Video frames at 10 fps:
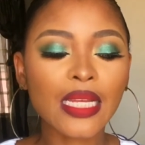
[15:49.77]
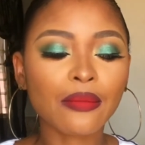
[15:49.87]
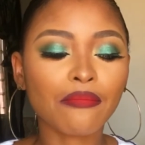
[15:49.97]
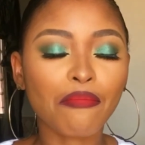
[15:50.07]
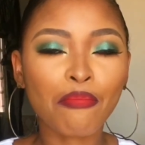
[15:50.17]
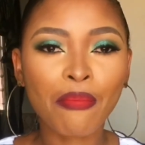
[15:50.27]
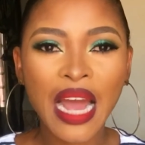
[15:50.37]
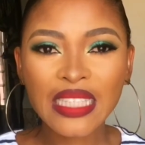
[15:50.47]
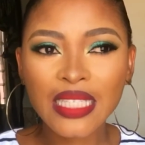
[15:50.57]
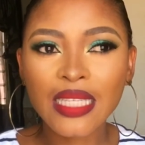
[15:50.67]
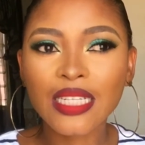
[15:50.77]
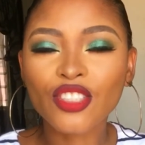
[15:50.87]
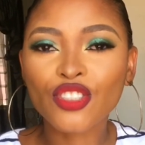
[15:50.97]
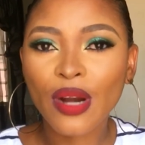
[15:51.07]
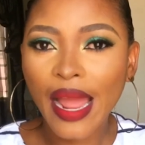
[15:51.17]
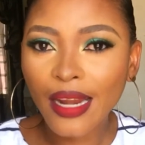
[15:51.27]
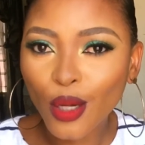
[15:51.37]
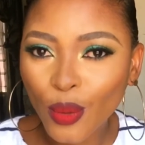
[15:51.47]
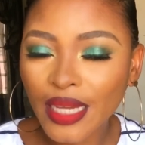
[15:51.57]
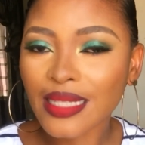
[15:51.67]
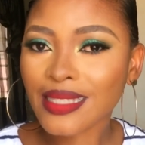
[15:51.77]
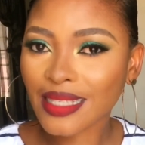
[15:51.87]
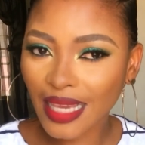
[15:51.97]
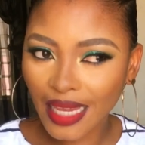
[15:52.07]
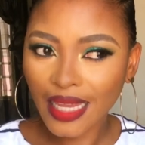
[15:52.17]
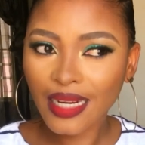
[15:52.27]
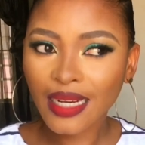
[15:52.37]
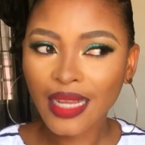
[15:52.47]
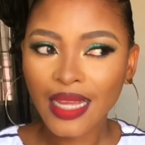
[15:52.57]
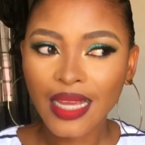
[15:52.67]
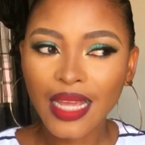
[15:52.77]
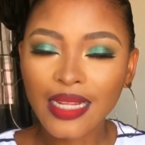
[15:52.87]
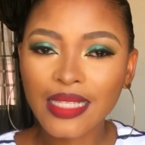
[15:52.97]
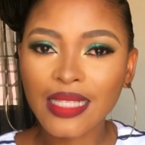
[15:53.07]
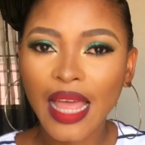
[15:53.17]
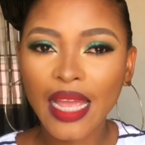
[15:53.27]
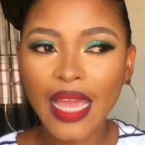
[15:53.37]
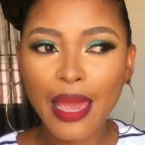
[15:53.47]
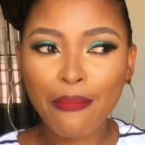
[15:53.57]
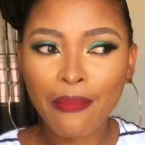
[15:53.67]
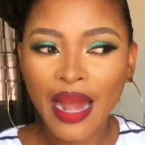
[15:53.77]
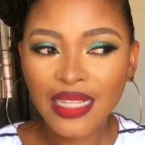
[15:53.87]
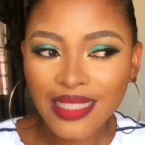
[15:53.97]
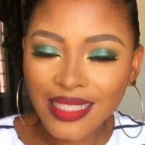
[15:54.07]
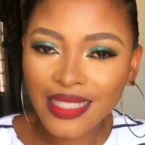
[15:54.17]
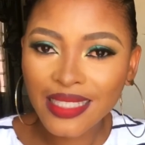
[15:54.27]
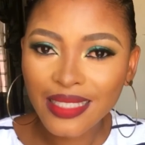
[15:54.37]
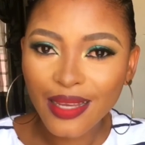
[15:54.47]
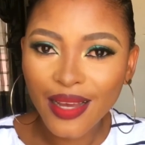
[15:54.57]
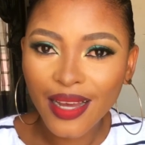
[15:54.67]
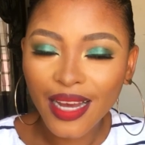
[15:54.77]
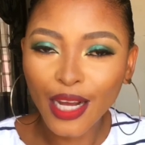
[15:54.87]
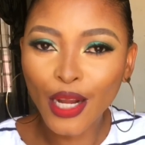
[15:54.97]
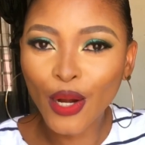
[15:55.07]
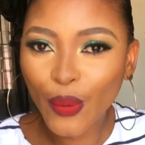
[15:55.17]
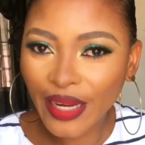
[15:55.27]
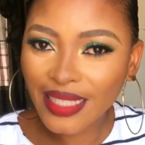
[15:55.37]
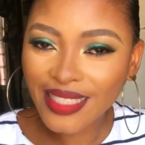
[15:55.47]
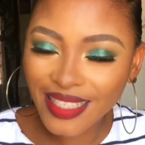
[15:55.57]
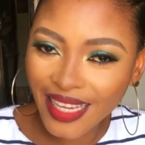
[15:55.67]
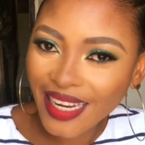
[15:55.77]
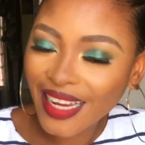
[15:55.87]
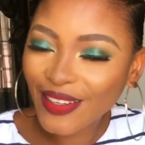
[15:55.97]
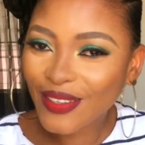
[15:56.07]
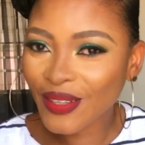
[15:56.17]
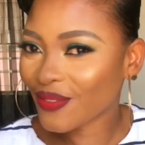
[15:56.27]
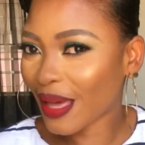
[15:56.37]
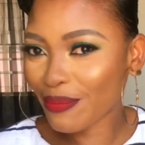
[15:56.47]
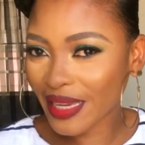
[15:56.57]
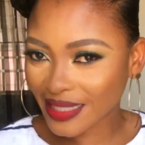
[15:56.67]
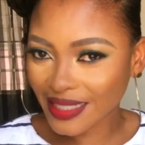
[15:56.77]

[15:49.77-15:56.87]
matte, dry looking skin. It's like a matte, glowing skin. I don't know if that makes sense.